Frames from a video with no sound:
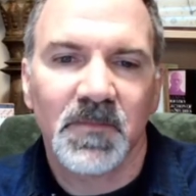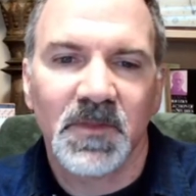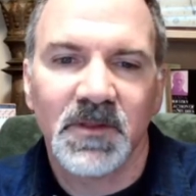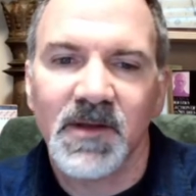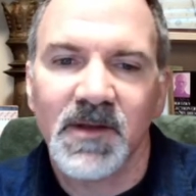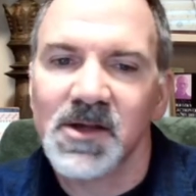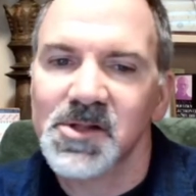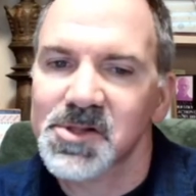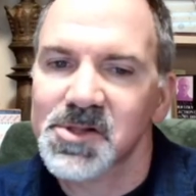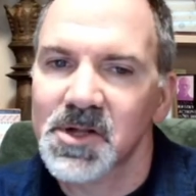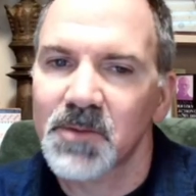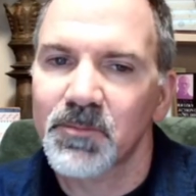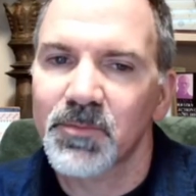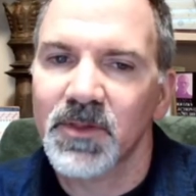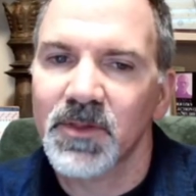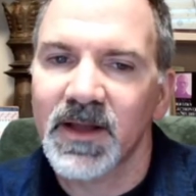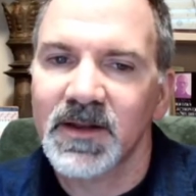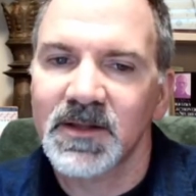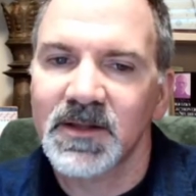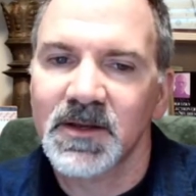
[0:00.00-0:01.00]
Nice
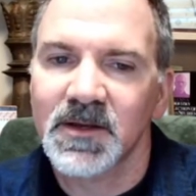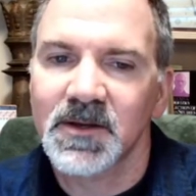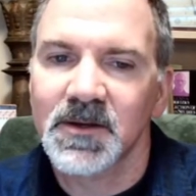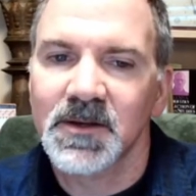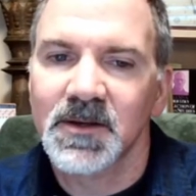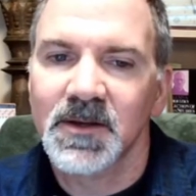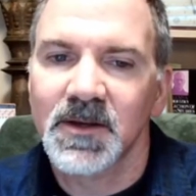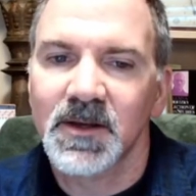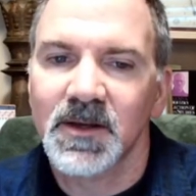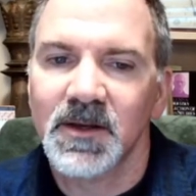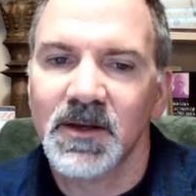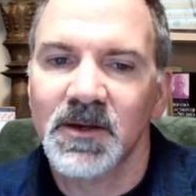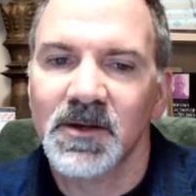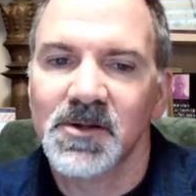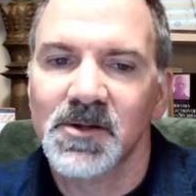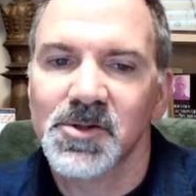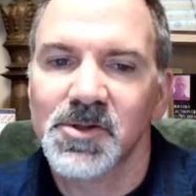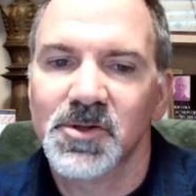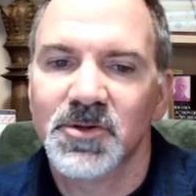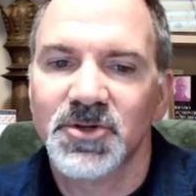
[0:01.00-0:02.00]
simple idea
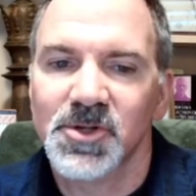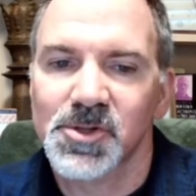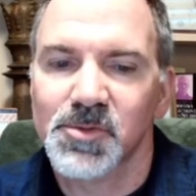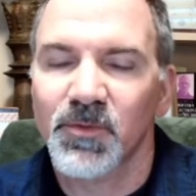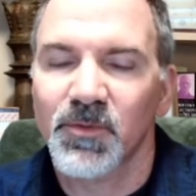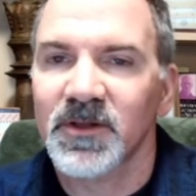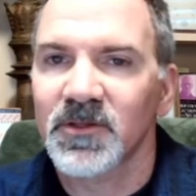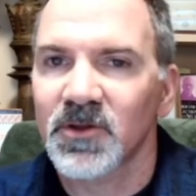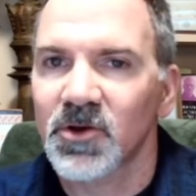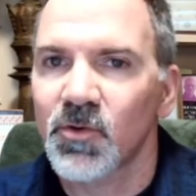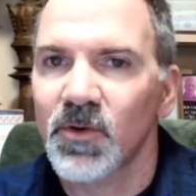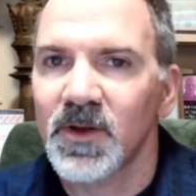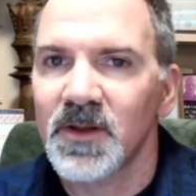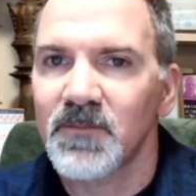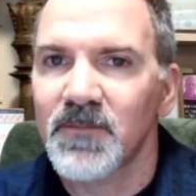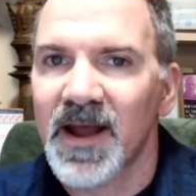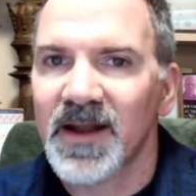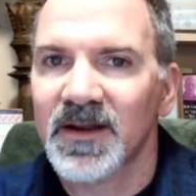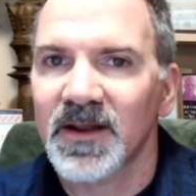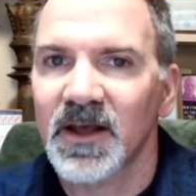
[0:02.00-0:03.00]
is just bring the
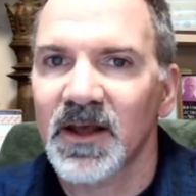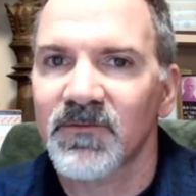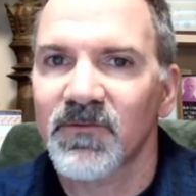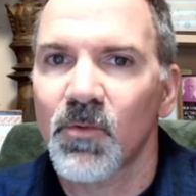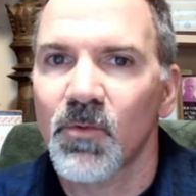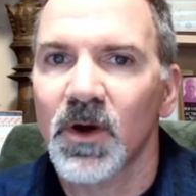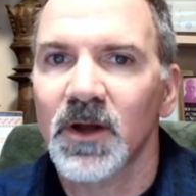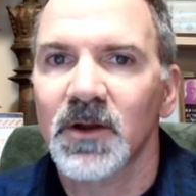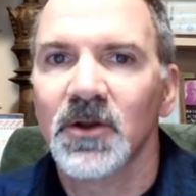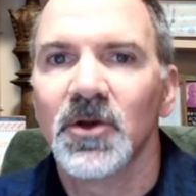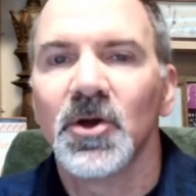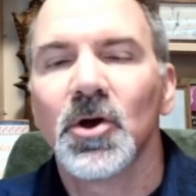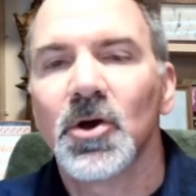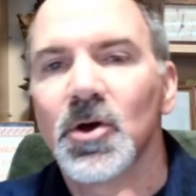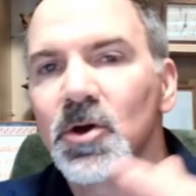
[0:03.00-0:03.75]
queen back to f1.